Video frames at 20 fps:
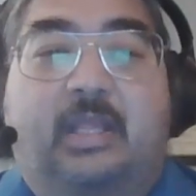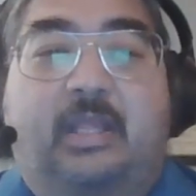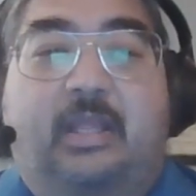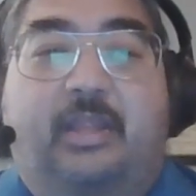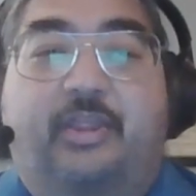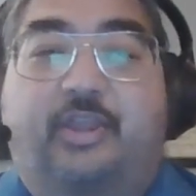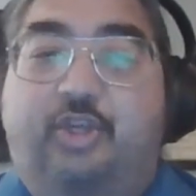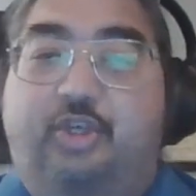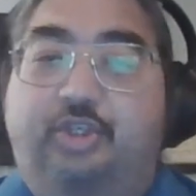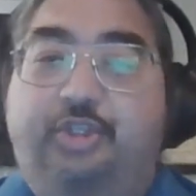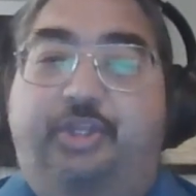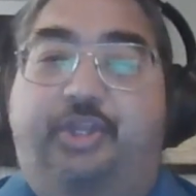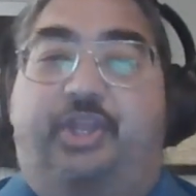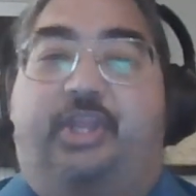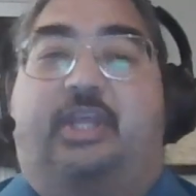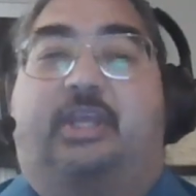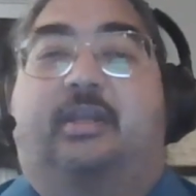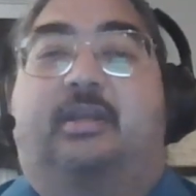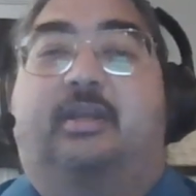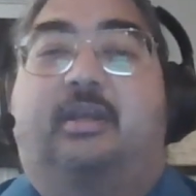The good
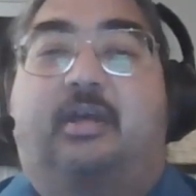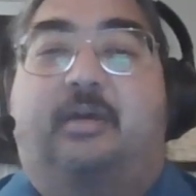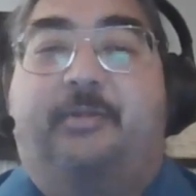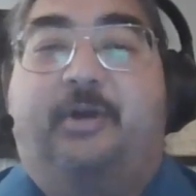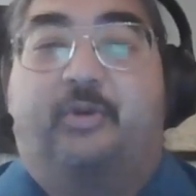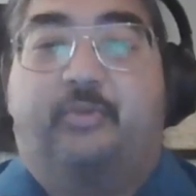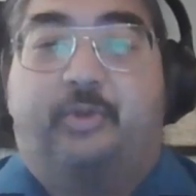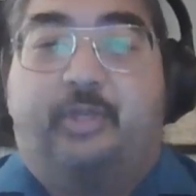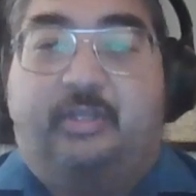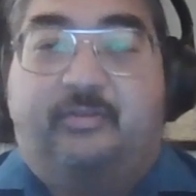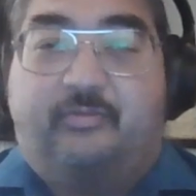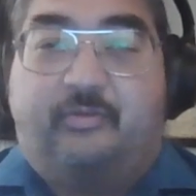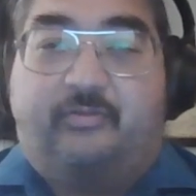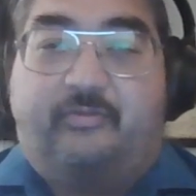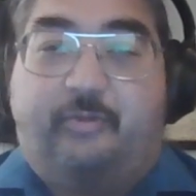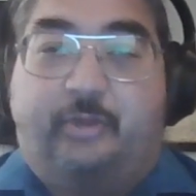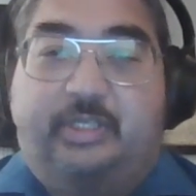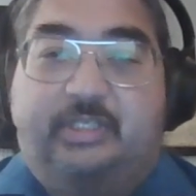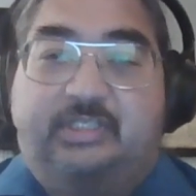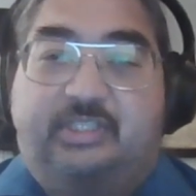thing about running for
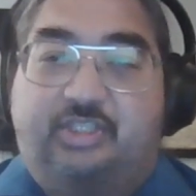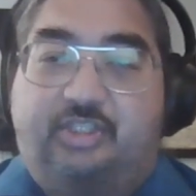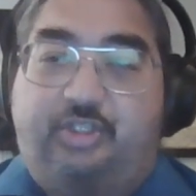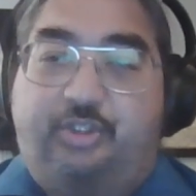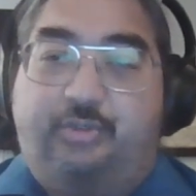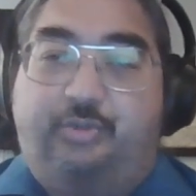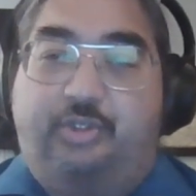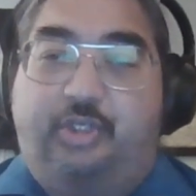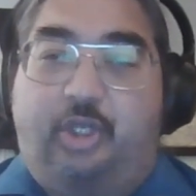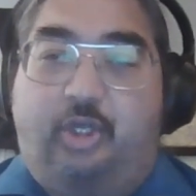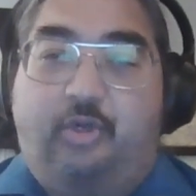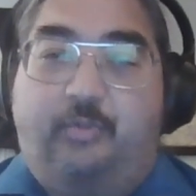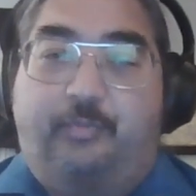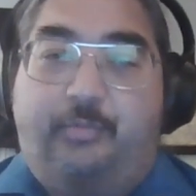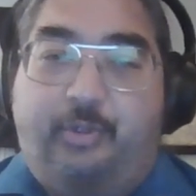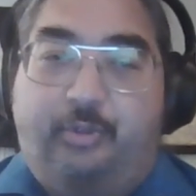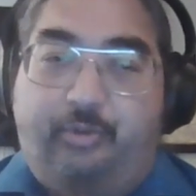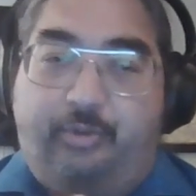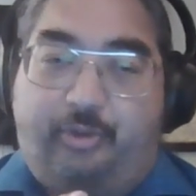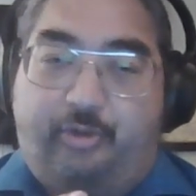friends is you know
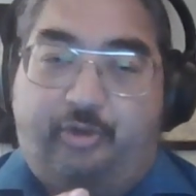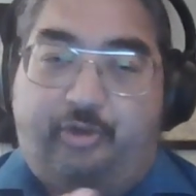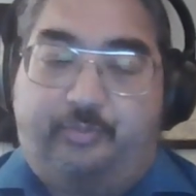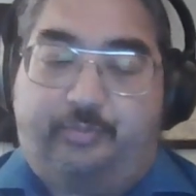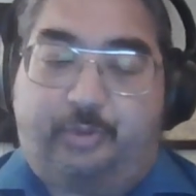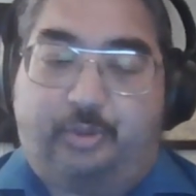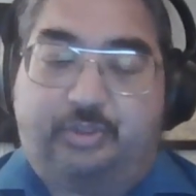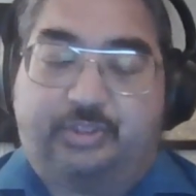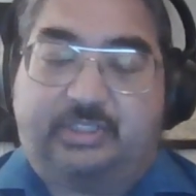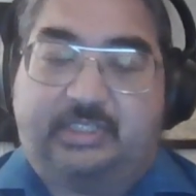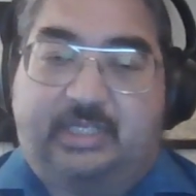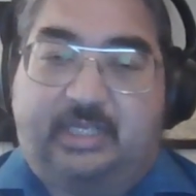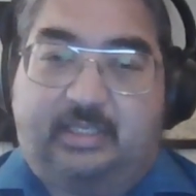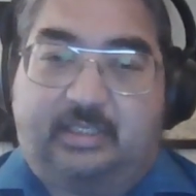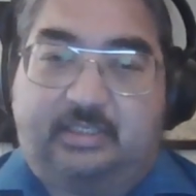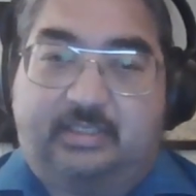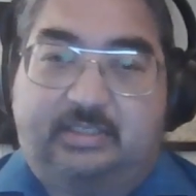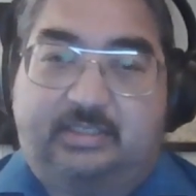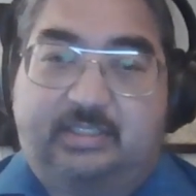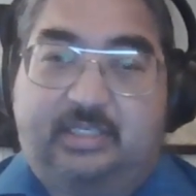both their
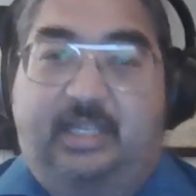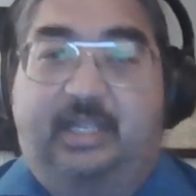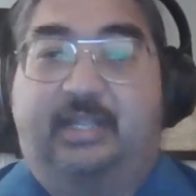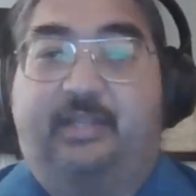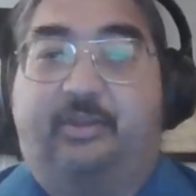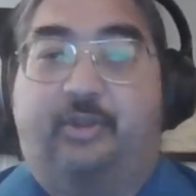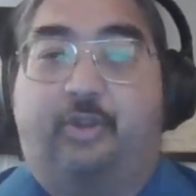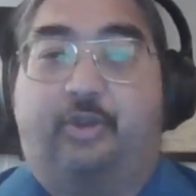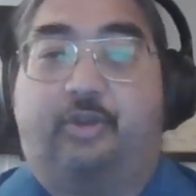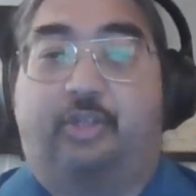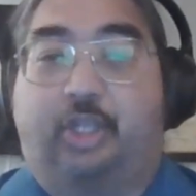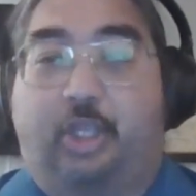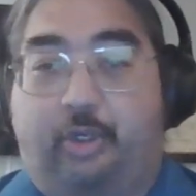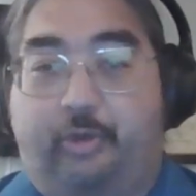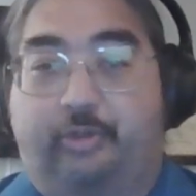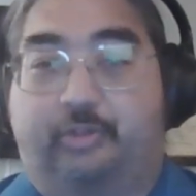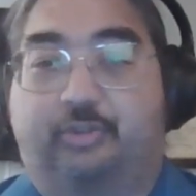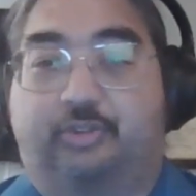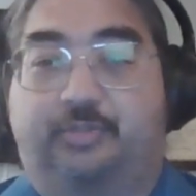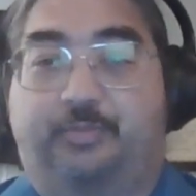personalities and their
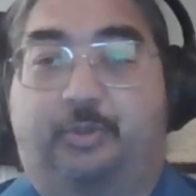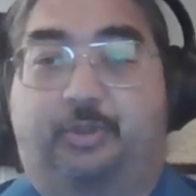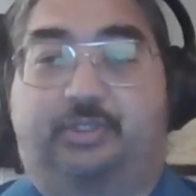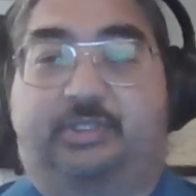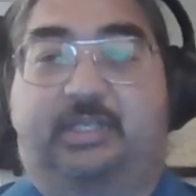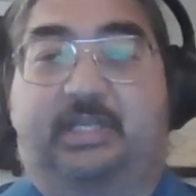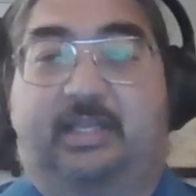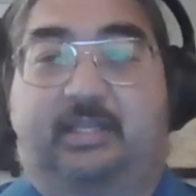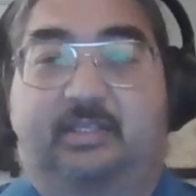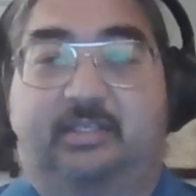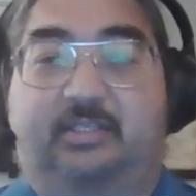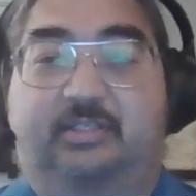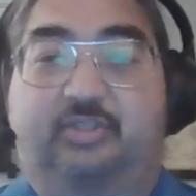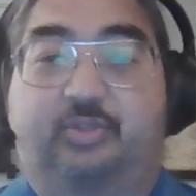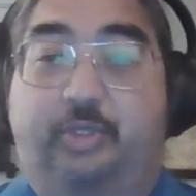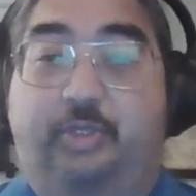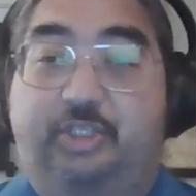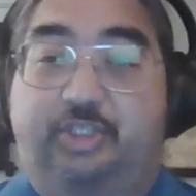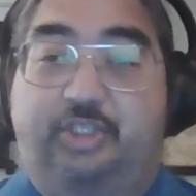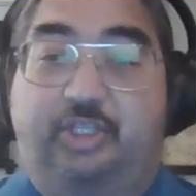characters' personalities,
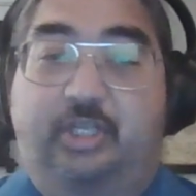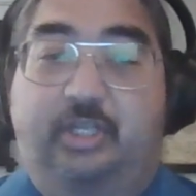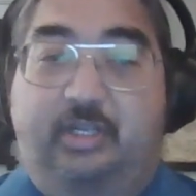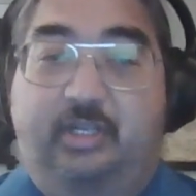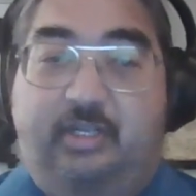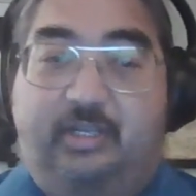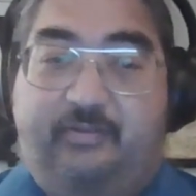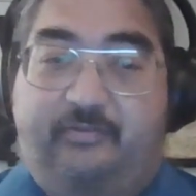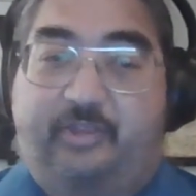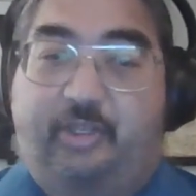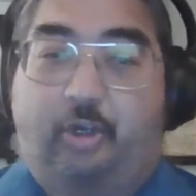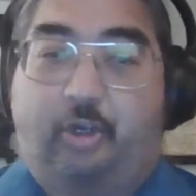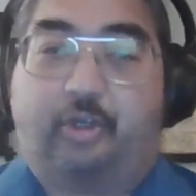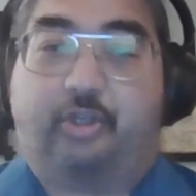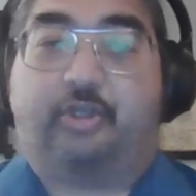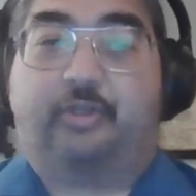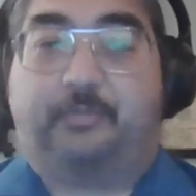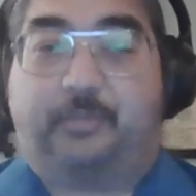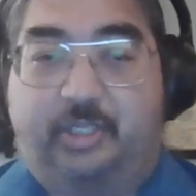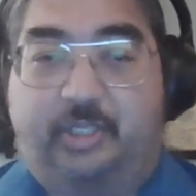which, if they are
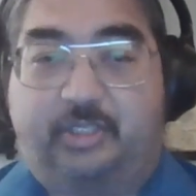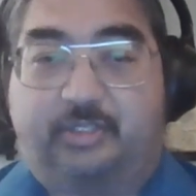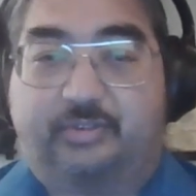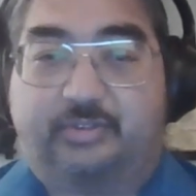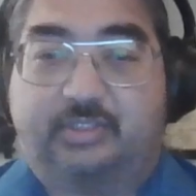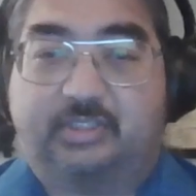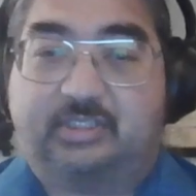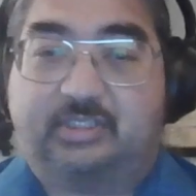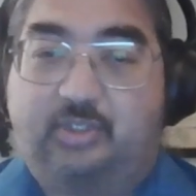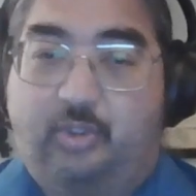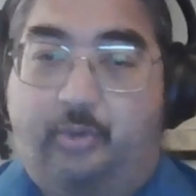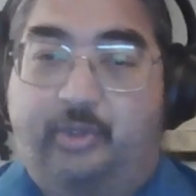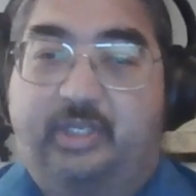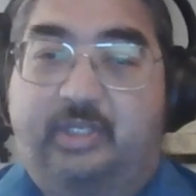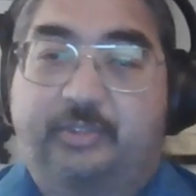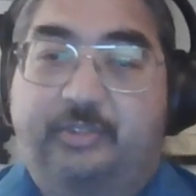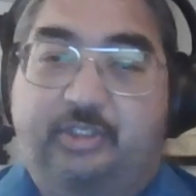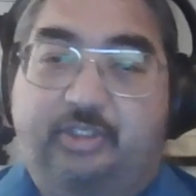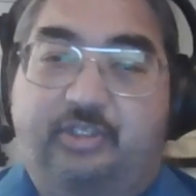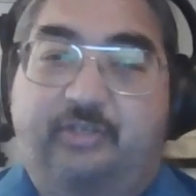good players, is going to
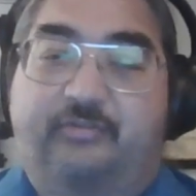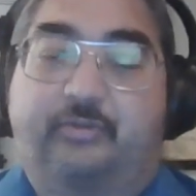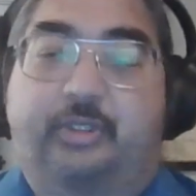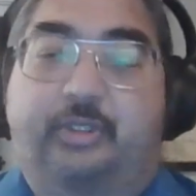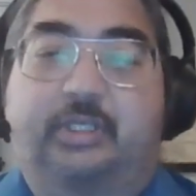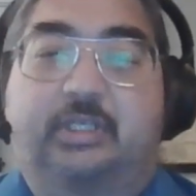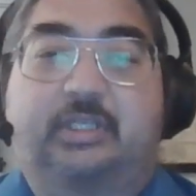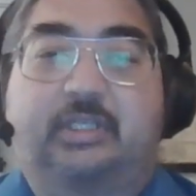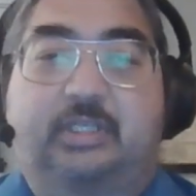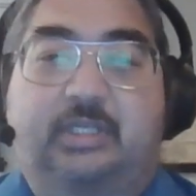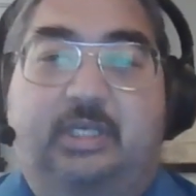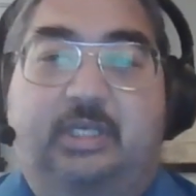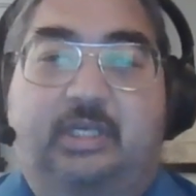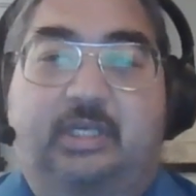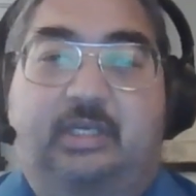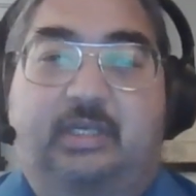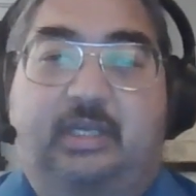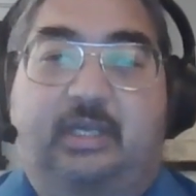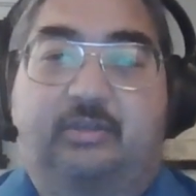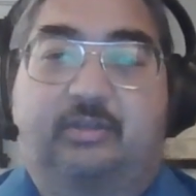be different.
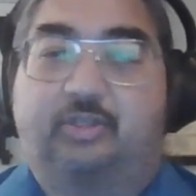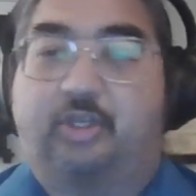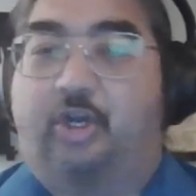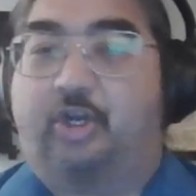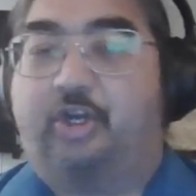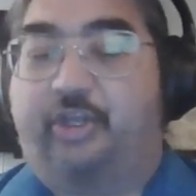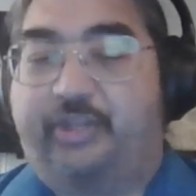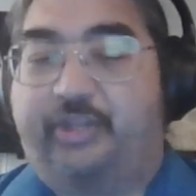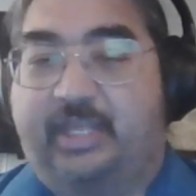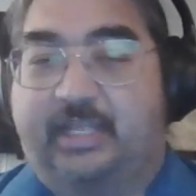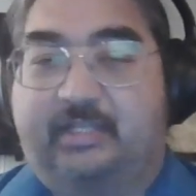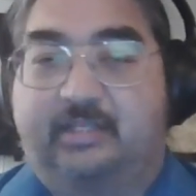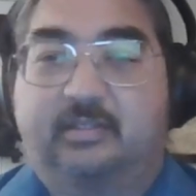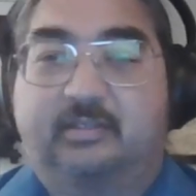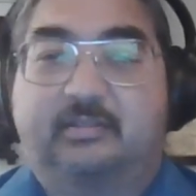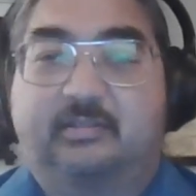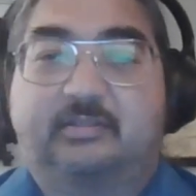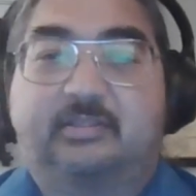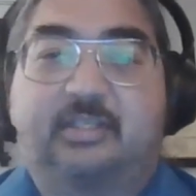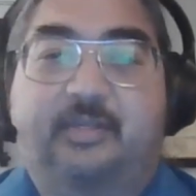I'll talk on that
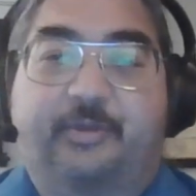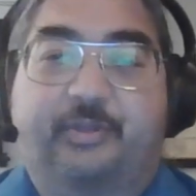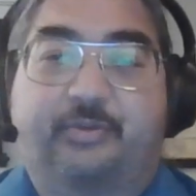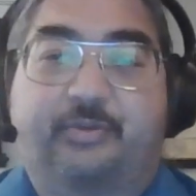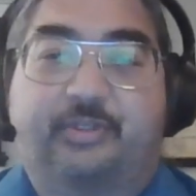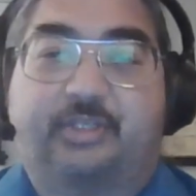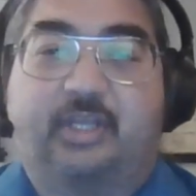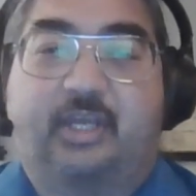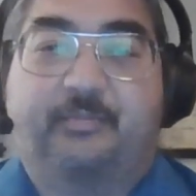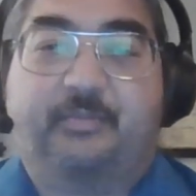some other time.